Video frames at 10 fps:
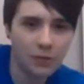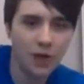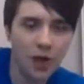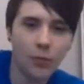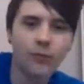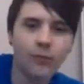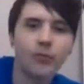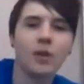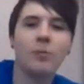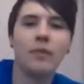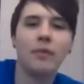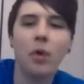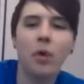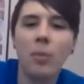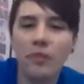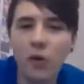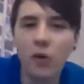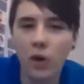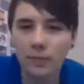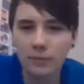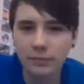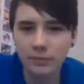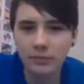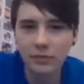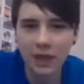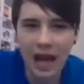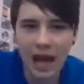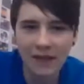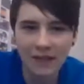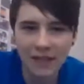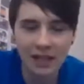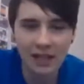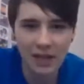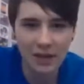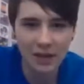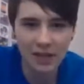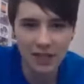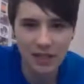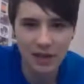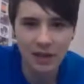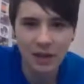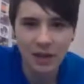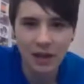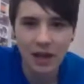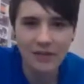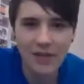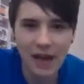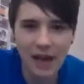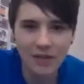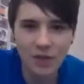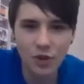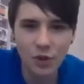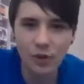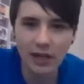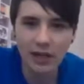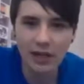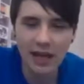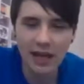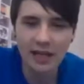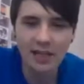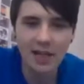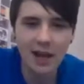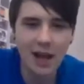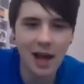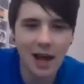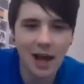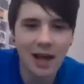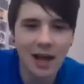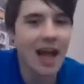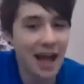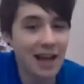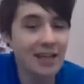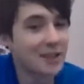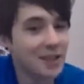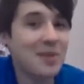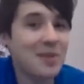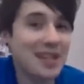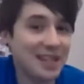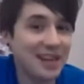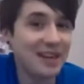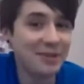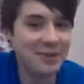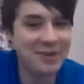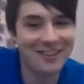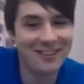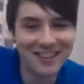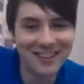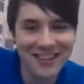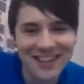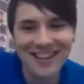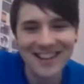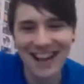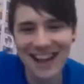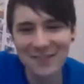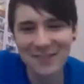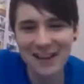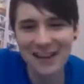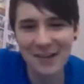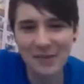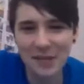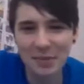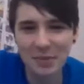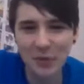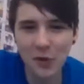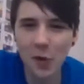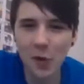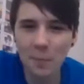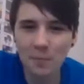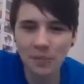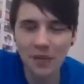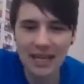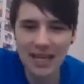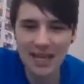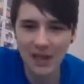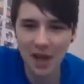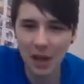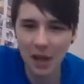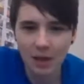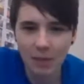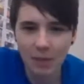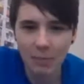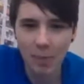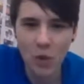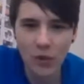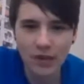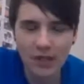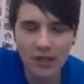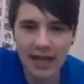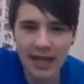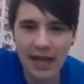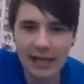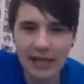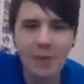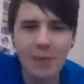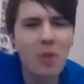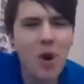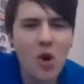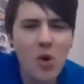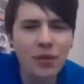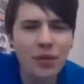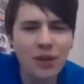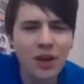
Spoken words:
go before, after, said Francesca. After, during, said Alice. Alice the comedian, everyone. After, before, either, both, said Ali. Both?